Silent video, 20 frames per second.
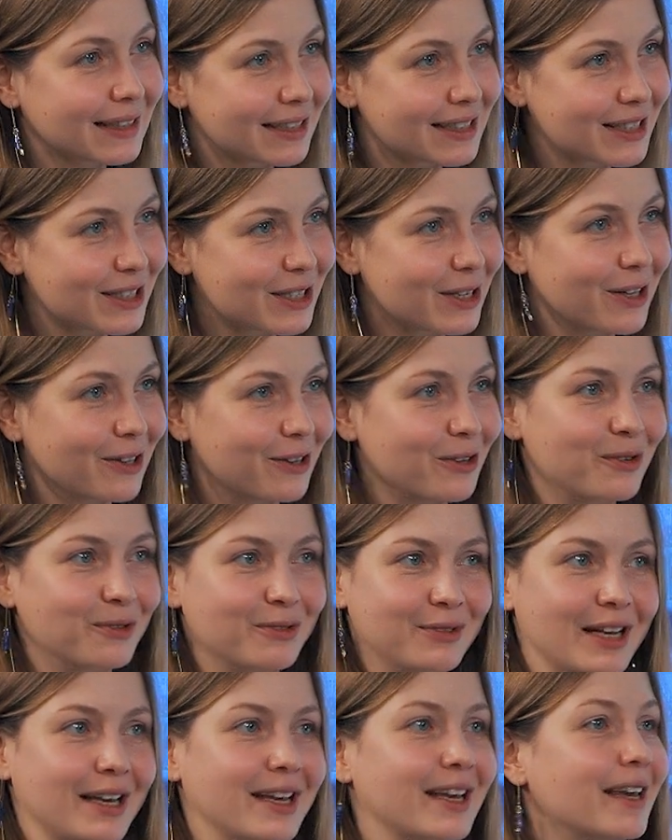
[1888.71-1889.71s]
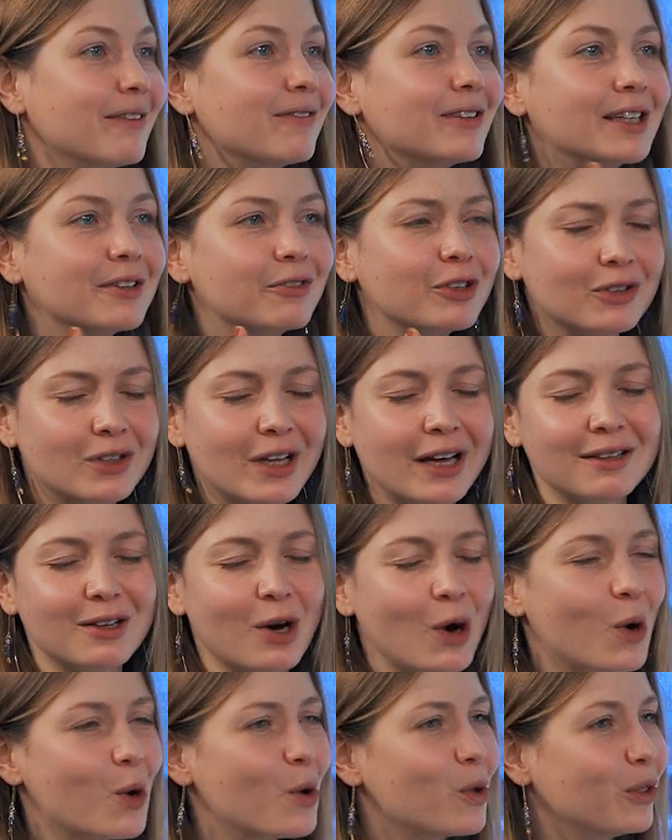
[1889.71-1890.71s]
So like even if you've done
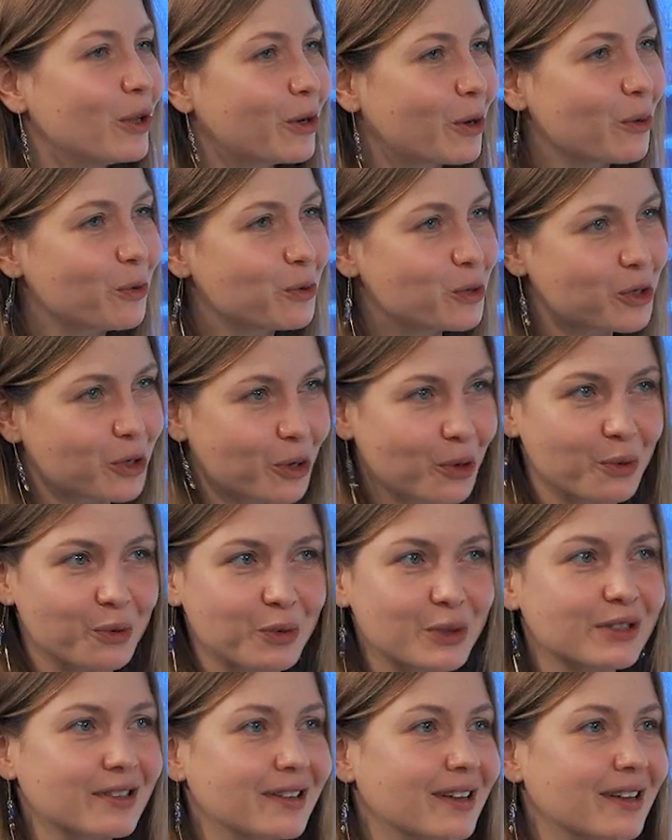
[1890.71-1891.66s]
all the road shows,